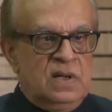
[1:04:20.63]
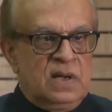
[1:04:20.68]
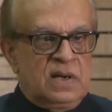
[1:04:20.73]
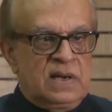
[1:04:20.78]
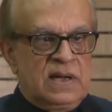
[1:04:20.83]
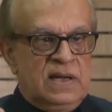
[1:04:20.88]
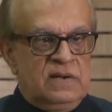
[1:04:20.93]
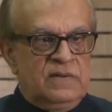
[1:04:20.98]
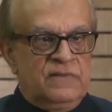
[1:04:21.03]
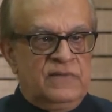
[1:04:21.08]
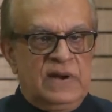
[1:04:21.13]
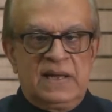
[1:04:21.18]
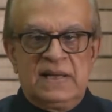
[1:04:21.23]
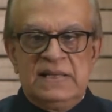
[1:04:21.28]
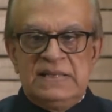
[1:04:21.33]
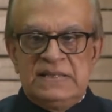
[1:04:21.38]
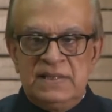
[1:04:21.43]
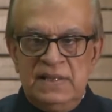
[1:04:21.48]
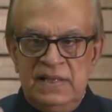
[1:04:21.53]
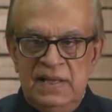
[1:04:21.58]
kind of
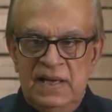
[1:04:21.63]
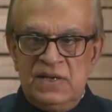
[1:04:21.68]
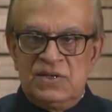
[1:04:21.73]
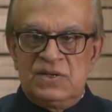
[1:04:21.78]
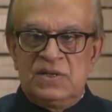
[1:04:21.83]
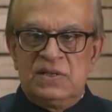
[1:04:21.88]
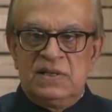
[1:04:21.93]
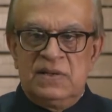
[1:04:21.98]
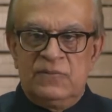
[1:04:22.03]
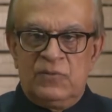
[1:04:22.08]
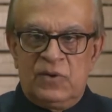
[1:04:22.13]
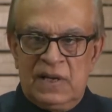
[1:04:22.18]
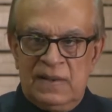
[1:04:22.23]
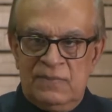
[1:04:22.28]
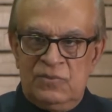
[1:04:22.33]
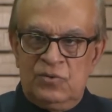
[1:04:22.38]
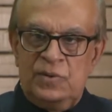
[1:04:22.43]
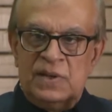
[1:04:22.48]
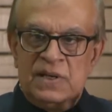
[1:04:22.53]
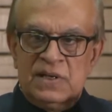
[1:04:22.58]
reconciliation that what
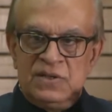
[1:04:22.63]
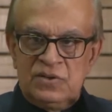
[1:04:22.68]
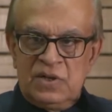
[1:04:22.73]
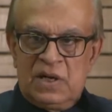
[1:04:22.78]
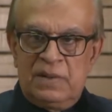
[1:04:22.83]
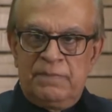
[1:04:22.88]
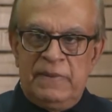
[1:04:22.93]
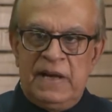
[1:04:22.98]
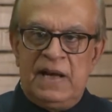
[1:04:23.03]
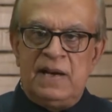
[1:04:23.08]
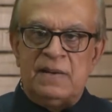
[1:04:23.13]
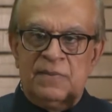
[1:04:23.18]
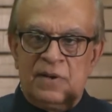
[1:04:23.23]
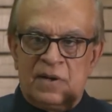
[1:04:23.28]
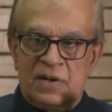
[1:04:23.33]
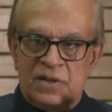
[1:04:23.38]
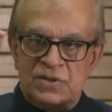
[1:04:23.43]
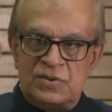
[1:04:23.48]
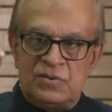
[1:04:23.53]
I'm doing is not bad because,